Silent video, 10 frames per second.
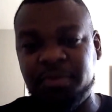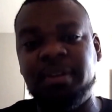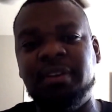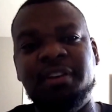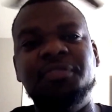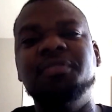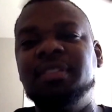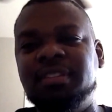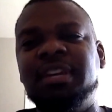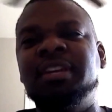But if you're in
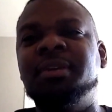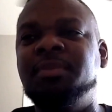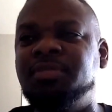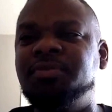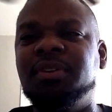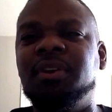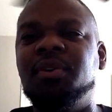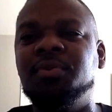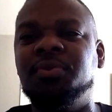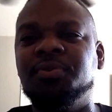the JW, you can
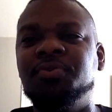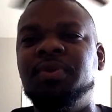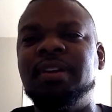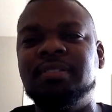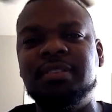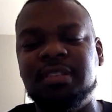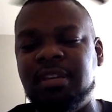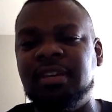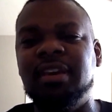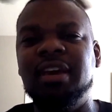go through and
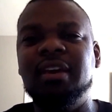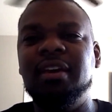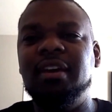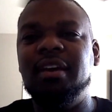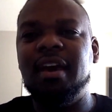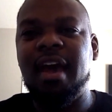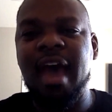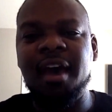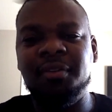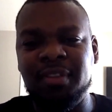see
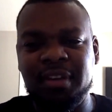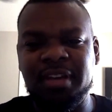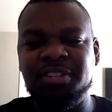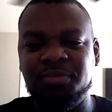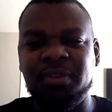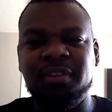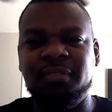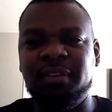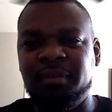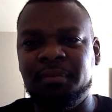how the history of
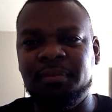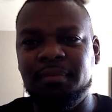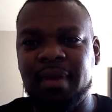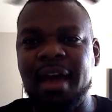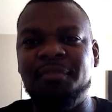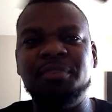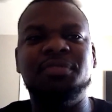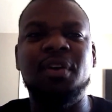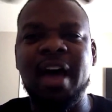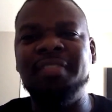them, first of
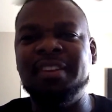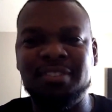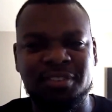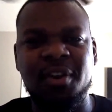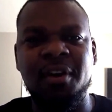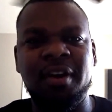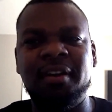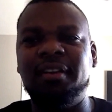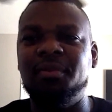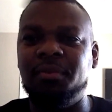all, how they started,